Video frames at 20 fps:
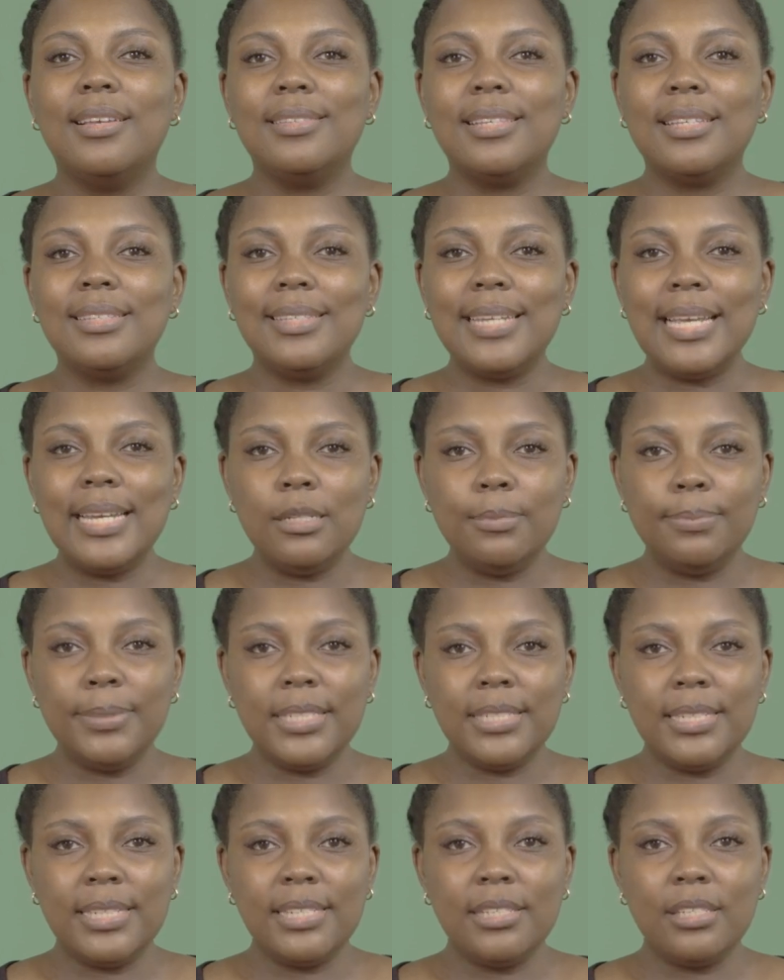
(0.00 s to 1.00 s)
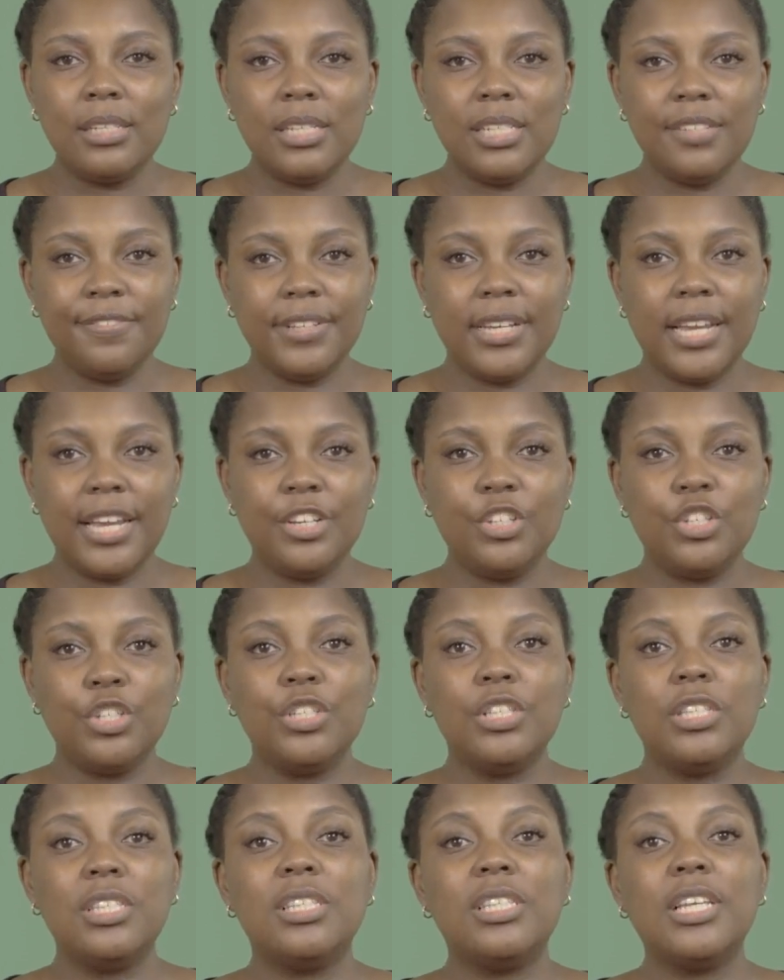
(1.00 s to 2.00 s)
Sustainability
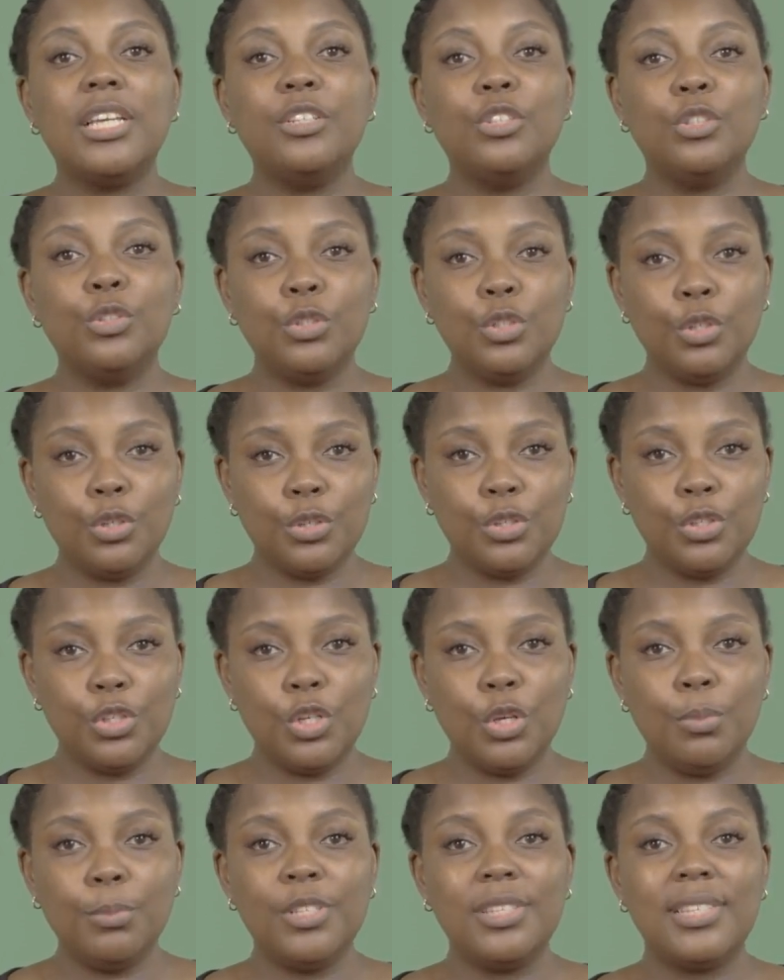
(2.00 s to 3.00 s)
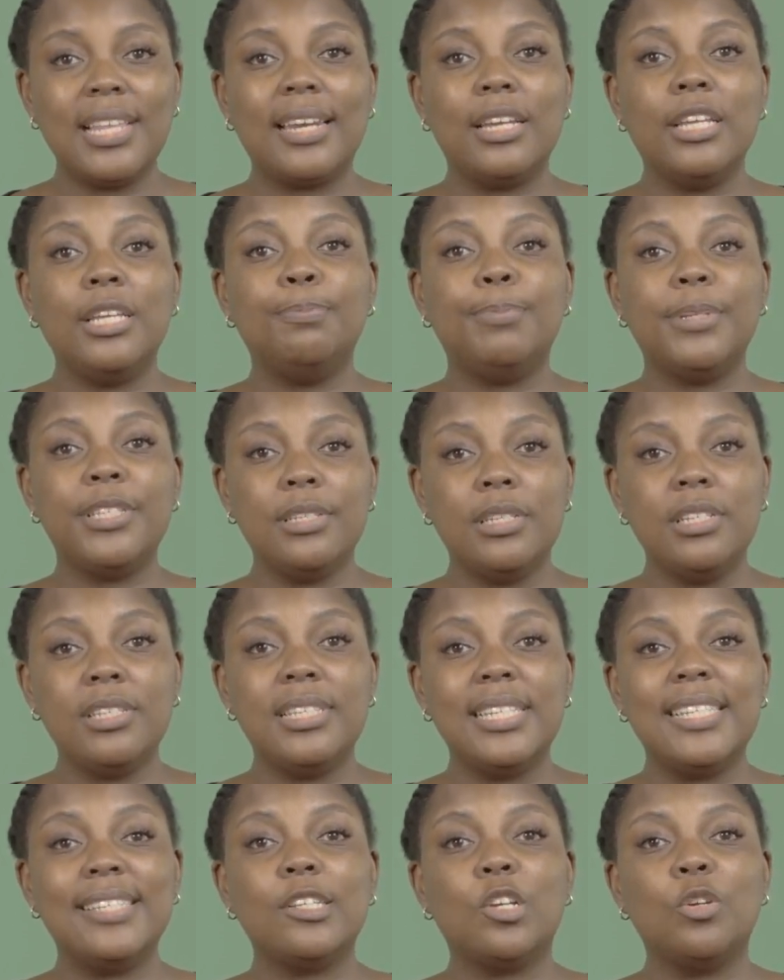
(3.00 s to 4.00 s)
certifications signal to consumers that a
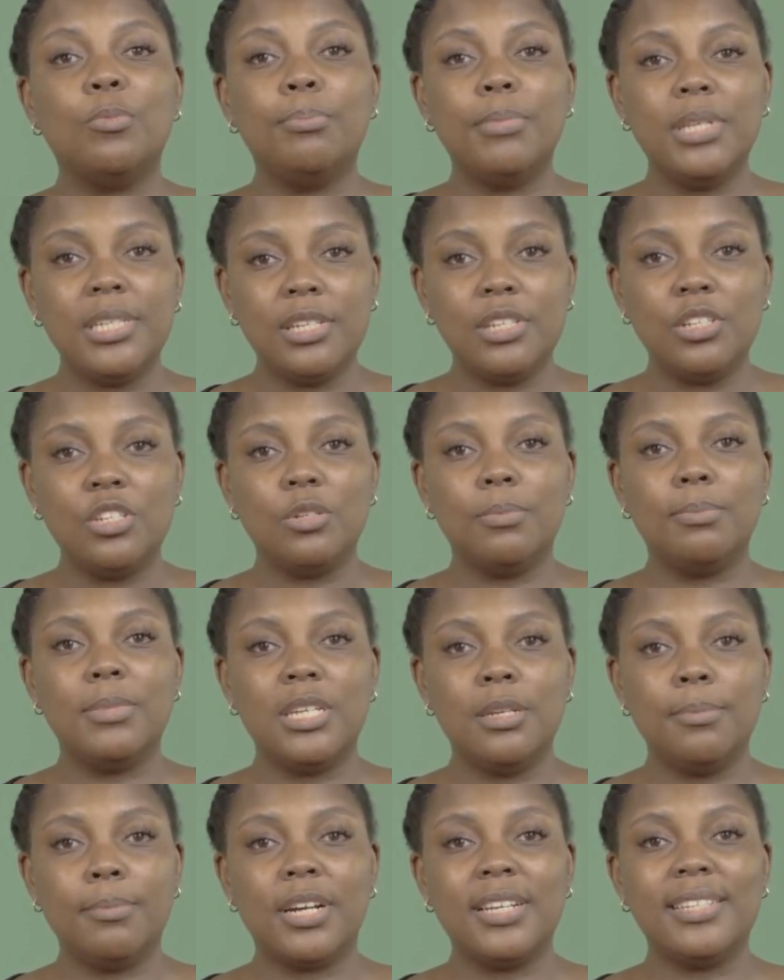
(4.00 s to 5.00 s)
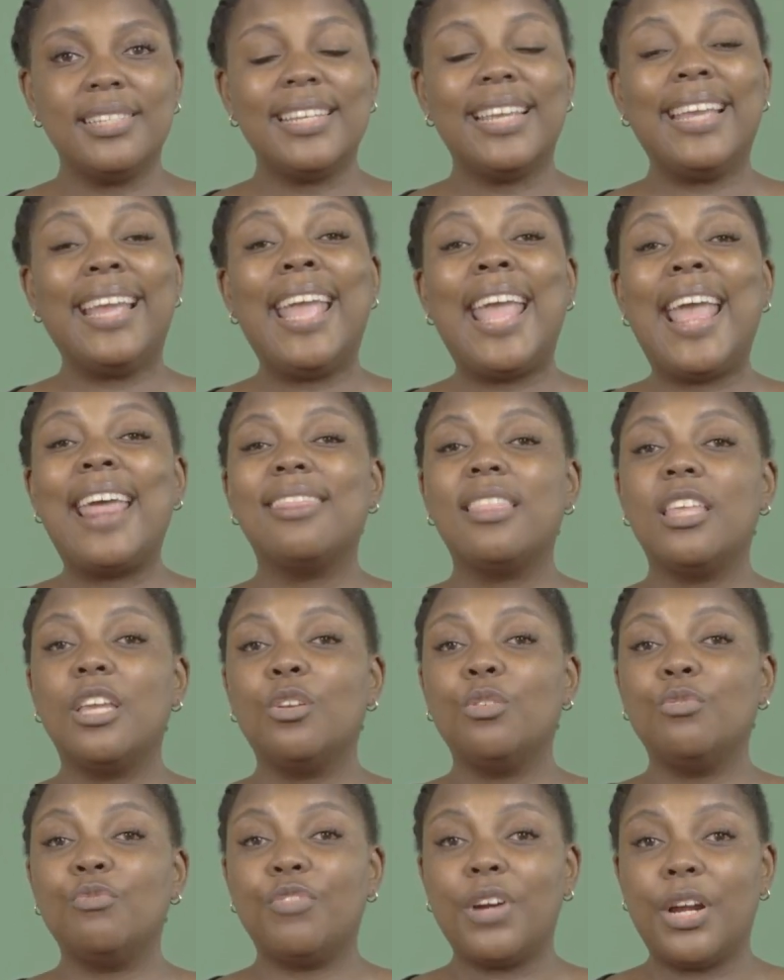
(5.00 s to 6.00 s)
business is committed to minimising
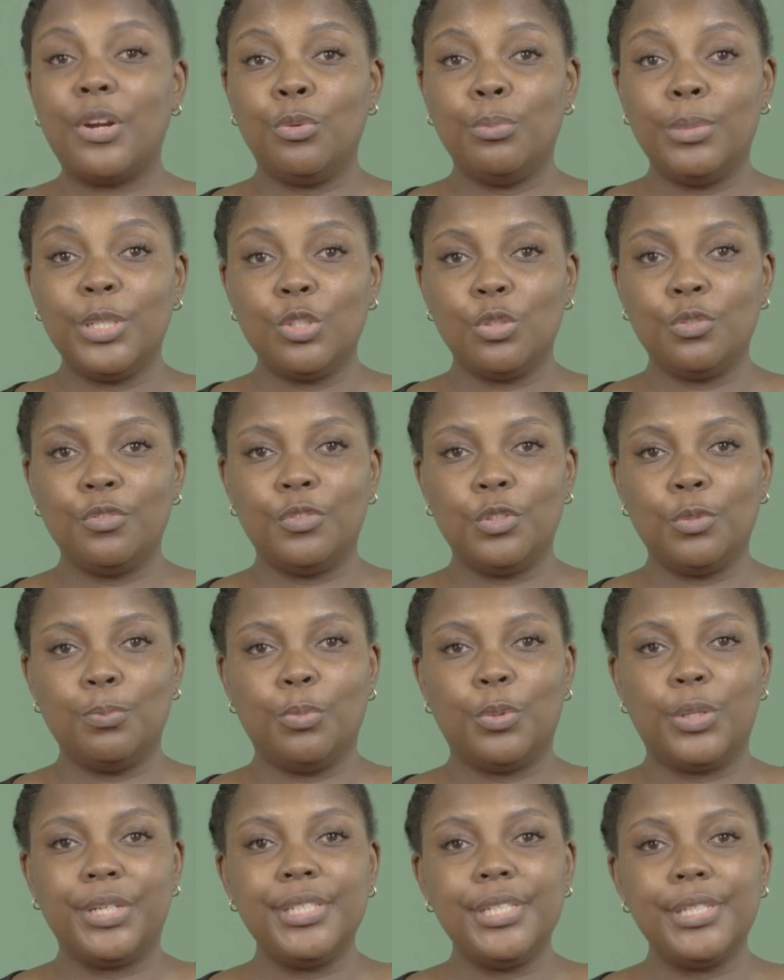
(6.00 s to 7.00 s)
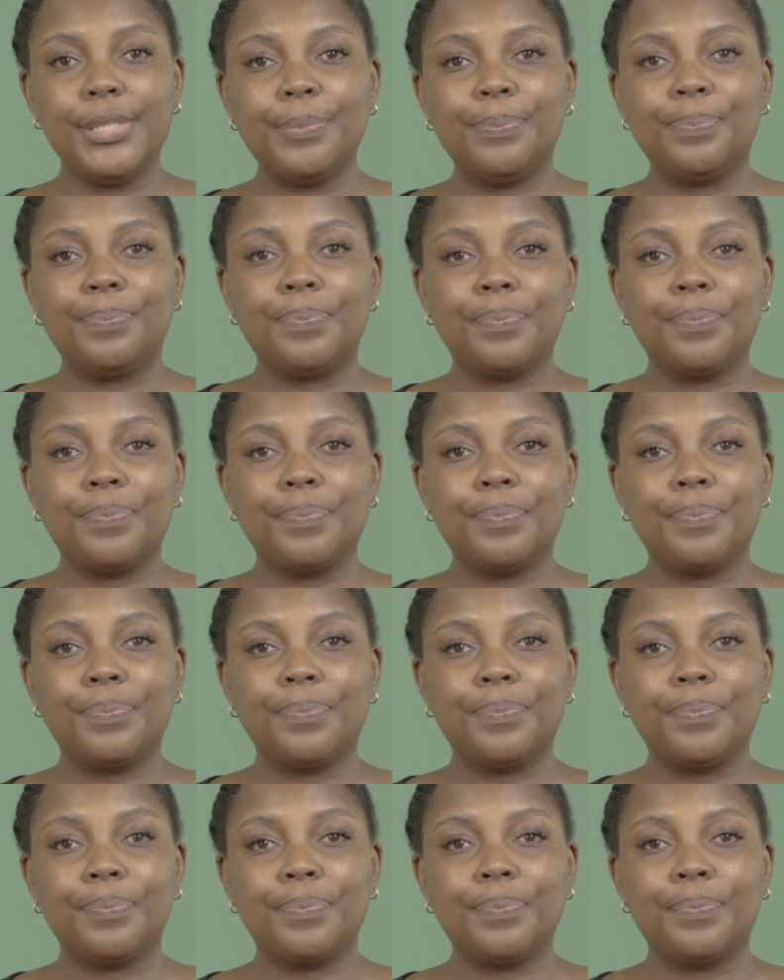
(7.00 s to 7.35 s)
their environmental footprint.